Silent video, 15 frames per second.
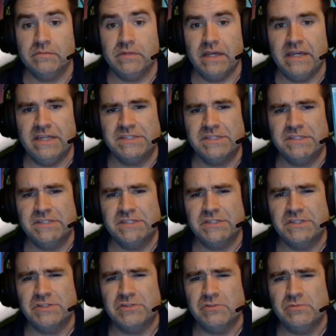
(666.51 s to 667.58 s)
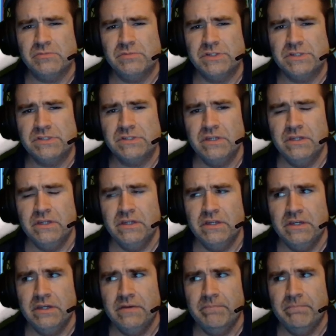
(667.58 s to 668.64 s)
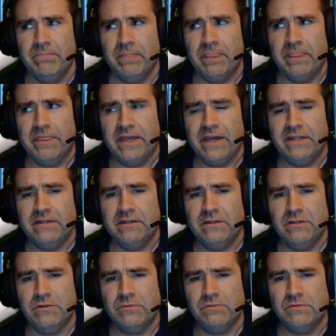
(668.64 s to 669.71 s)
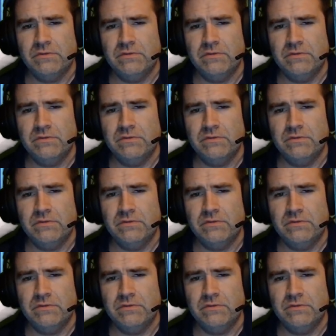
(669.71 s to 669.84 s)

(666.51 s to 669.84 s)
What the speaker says: I guess this assumes that you